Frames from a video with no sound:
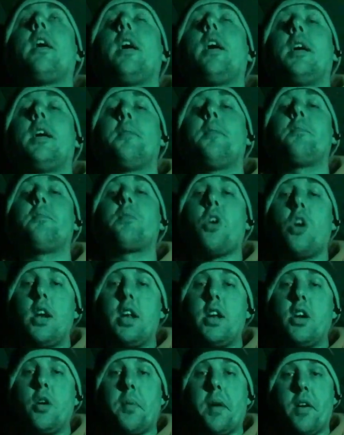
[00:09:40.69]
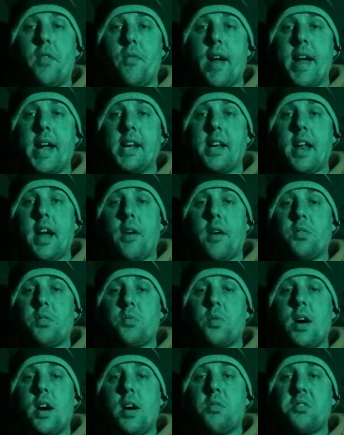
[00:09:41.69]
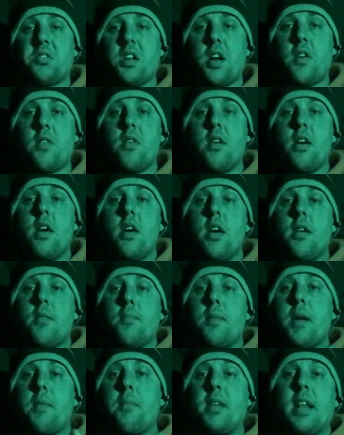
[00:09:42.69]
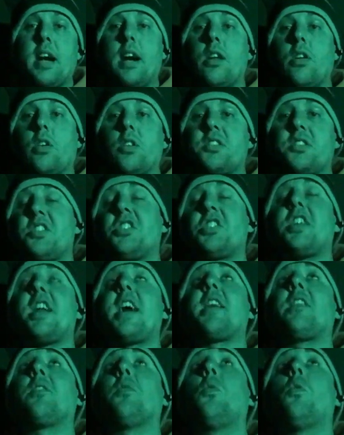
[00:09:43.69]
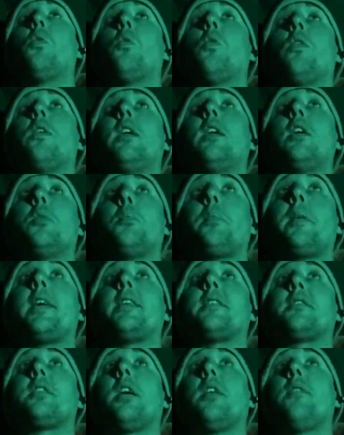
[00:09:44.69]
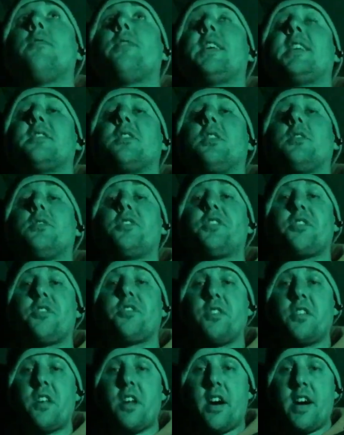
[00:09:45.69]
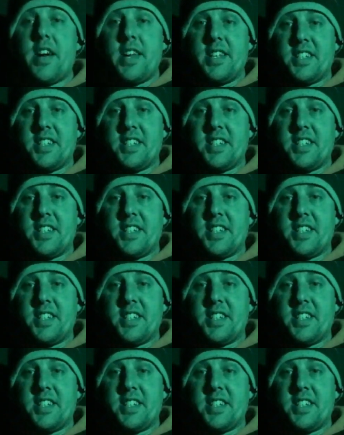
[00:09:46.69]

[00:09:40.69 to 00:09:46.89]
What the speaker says: We've got a little bit of rain now as well, so maybe that'll oxygenate the water a little bit, turn things on during the night.